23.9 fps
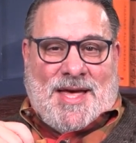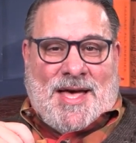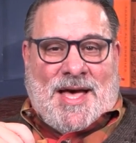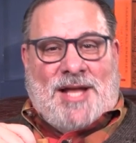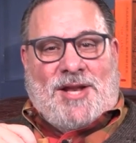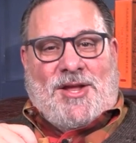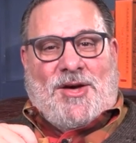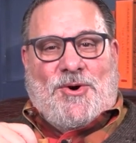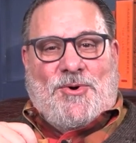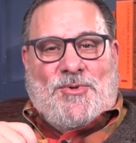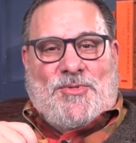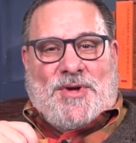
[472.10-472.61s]

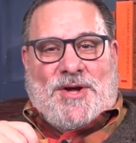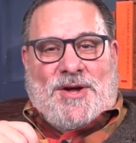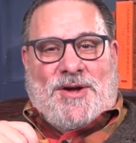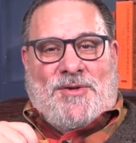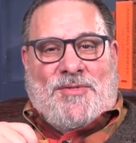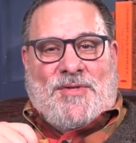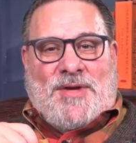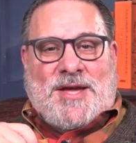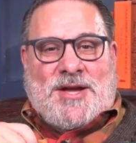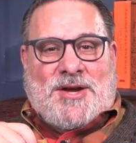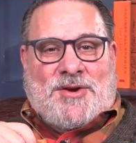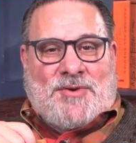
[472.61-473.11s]
"Hello
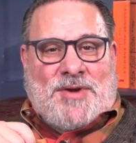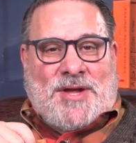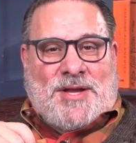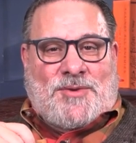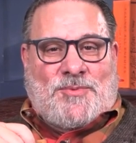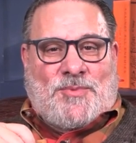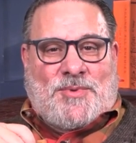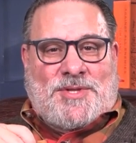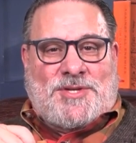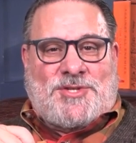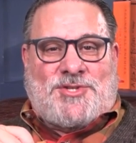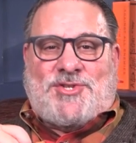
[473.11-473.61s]
there," they
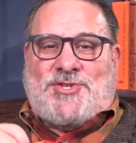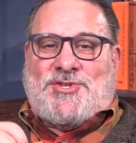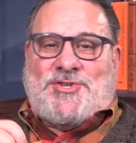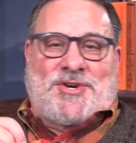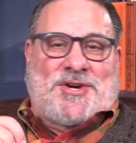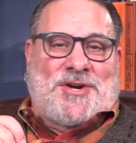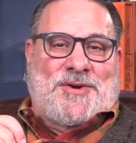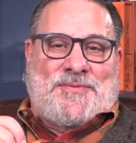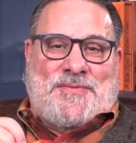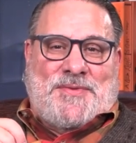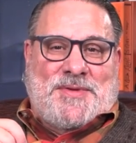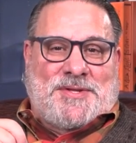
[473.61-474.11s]
greet with a
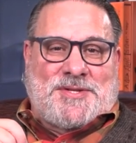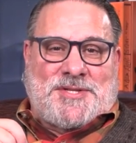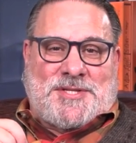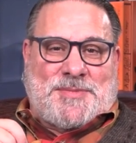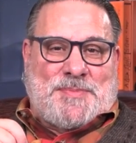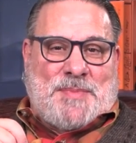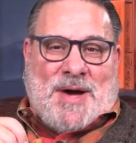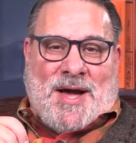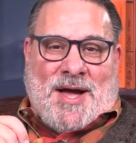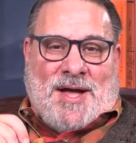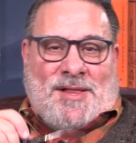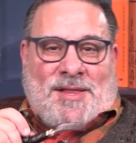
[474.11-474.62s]
sugar-filled
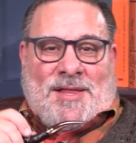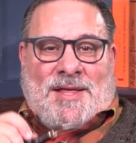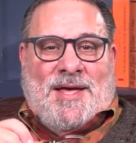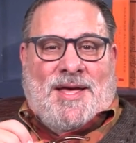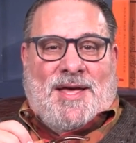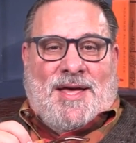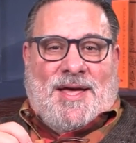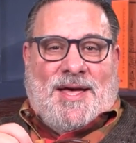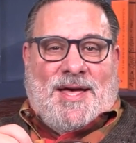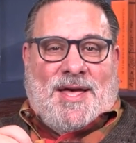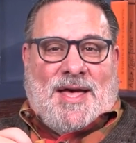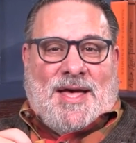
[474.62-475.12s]
smile.
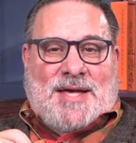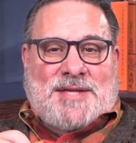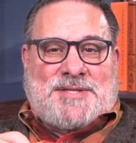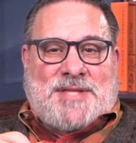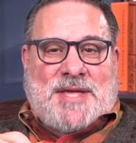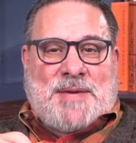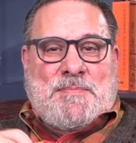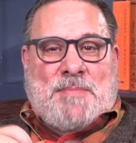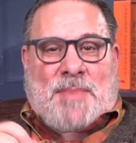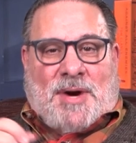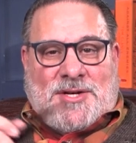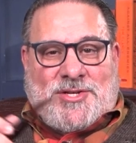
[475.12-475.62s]
As
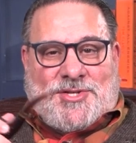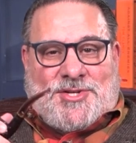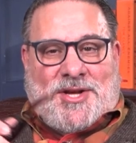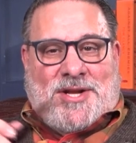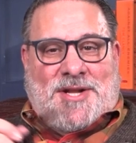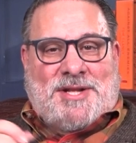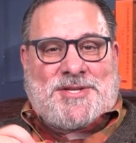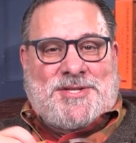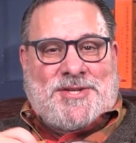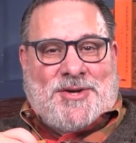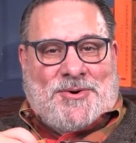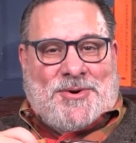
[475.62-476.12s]
they munch
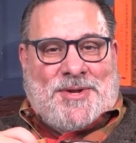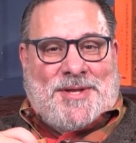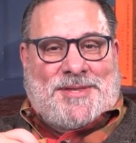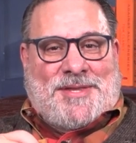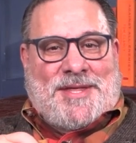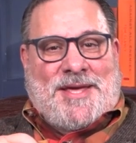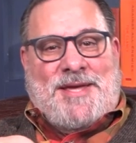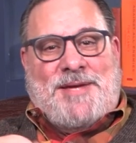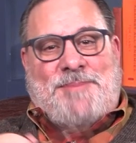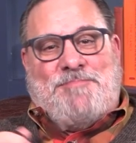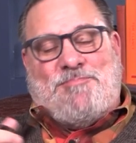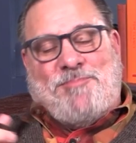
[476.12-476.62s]
on a donut,
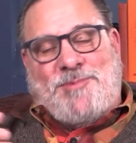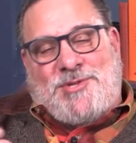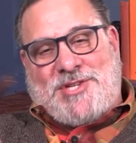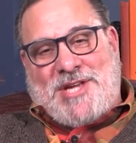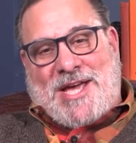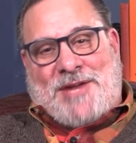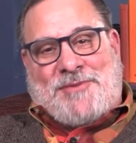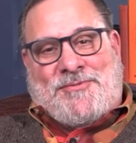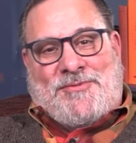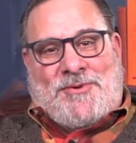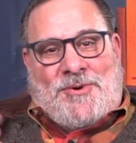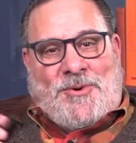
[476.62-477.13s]
they
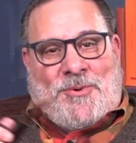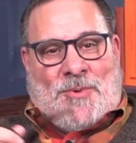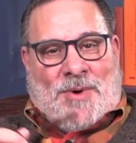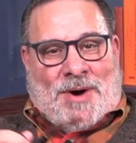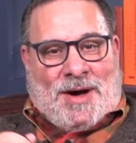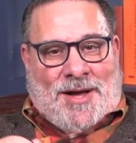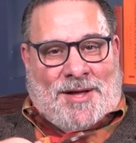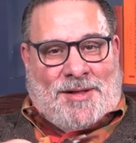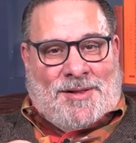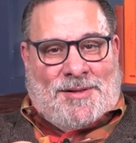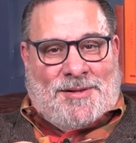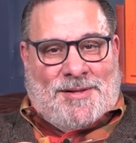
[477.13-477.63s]
chat for a
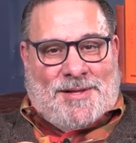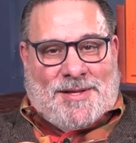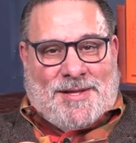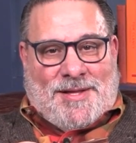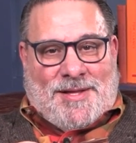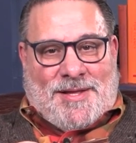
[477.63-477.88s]
while.